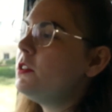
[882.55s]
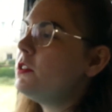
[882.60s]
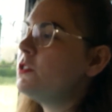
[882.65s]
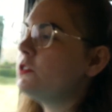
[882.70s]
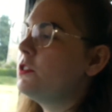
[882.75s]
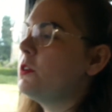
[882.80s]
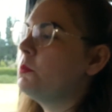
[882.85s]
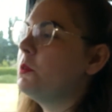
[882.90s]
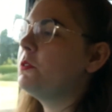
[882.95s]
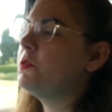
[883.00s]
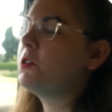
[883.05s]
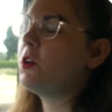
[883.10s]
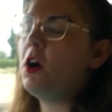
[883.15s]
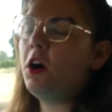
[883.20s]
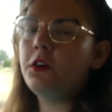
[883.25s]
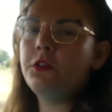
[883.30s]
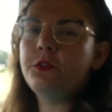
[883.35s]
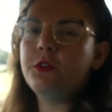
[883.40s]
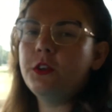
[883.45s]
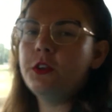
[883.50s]
So we've
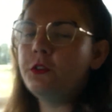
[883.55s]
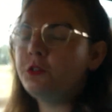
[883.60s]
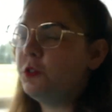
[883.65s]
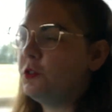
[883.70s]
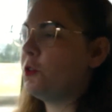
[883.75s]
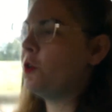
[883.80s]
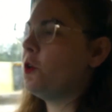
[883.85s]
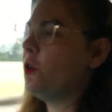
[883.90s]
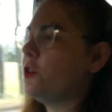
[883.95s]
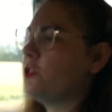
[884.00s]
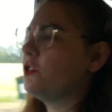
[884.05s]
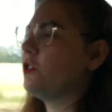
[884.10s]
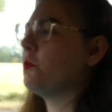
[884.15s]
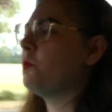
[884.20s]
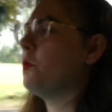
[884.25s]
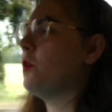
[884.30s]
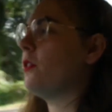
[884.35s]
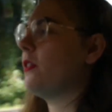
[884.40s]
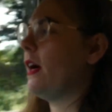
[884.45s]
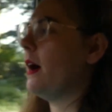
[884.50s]
got a few thoughts
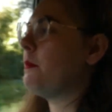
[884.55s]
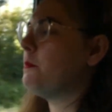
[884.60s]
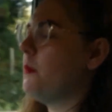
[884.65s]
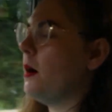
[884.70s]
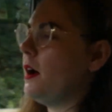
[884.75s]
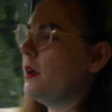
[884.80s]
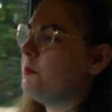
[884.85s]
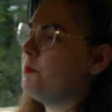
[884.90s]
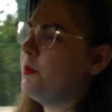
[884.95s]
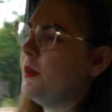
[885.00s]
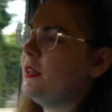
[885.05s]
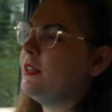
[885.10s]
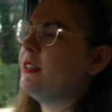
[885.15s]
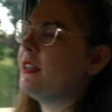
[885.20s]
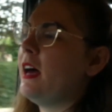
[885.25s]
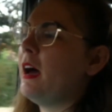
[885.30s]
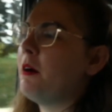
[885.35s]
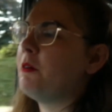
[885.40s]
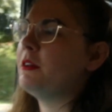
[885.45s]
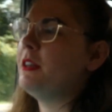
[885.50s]
on what that might be
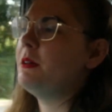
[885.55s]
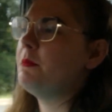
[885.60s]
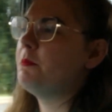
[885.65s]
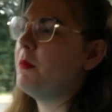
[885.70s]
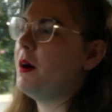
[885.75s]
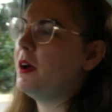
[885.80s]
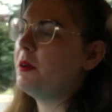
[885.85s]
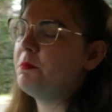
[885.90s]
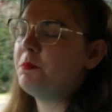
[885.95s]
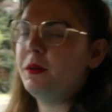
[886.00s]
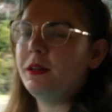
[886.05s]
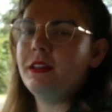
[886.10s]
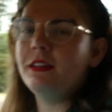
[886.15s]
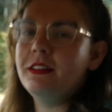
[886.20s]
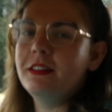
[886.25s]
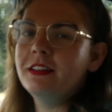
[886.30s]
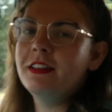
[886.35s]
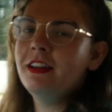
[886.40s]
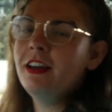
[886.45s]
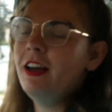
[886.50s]
now, and it might
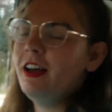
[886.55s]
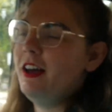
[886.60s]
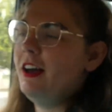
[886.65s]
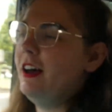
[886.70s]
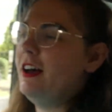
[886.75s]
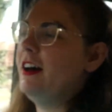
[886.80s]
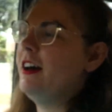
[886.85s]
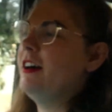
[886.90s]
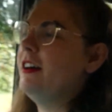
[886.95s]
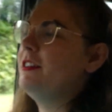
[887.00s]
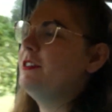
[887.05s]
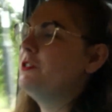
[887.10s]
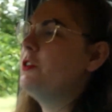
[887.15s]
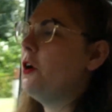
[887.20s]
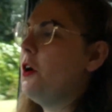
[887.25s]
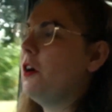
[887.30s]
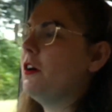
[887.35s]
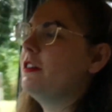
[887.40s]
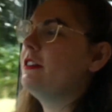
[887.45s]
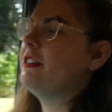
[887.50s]
be
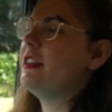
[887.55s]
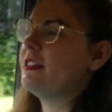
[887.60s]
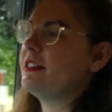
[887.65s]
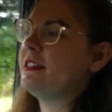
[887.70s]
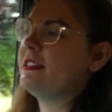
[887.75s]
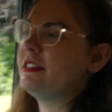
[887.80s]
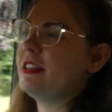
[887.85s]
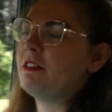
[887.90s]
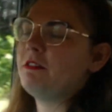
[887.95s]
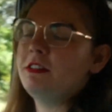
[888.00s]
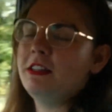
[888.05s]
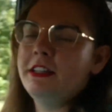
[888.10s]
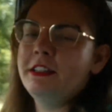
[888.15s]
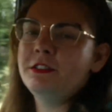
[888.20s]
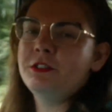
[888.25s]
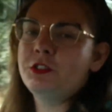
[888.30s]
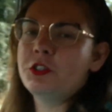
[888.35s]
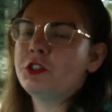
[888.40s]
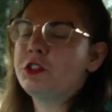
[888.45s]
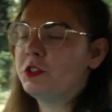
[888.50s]
not
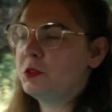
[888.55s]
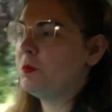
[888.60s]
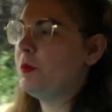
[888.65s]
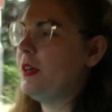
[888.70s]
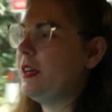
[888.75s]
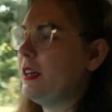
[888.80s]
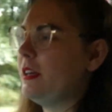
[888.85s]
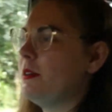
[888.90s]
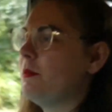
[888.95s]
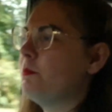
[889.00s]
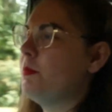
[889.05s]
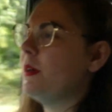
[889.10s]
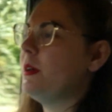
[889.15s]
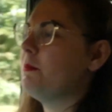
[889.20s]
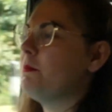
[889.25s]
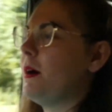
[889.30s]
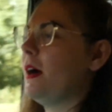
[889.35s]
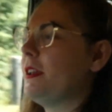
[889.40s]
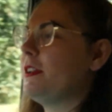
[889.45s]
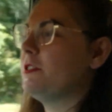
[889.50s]
necessarily just me
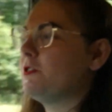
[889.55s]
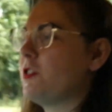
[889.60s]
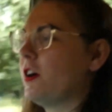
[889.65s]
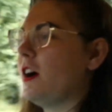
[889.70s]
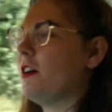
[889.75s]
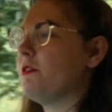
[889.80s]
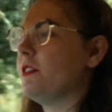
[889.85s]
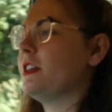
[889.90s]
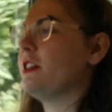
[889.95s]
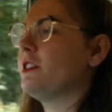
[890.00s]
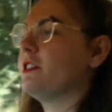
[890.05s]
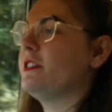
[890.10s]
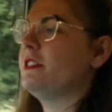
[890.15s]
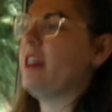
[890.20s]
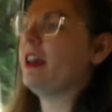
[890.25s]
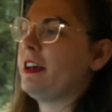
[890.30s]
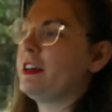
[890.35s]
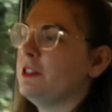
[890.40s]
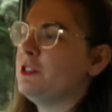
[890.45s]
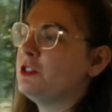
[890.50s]
being bad at driving, because
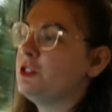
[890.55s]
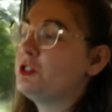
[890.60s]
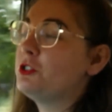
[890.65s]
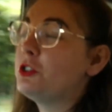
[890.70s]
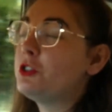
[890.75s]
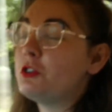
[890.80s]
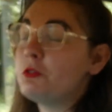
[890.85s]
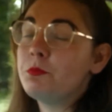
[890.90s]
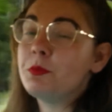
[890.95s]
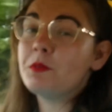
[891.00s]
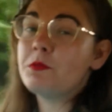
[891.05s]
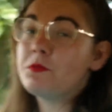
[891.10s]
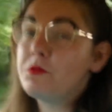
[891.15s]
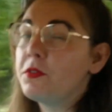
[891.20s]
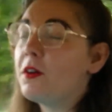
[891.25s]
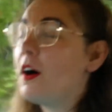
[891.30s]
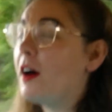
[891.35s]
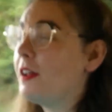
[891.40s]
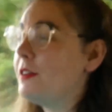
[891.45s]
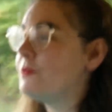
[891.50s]
second should have been
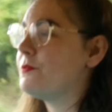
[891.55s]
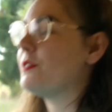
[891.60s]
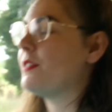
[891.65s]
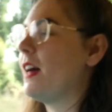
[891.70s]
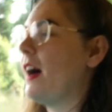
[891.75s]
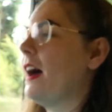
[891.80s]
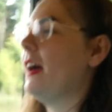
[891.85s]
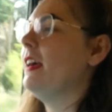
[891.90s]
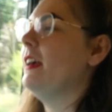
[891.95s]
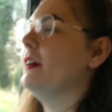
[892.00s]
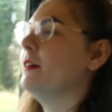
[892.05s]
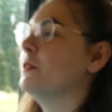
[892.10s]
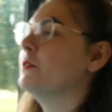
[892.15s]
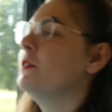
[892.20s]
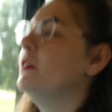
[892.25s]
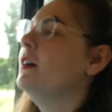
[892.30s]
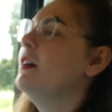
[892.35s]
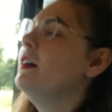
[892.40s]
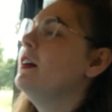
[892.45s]
fine for that hill.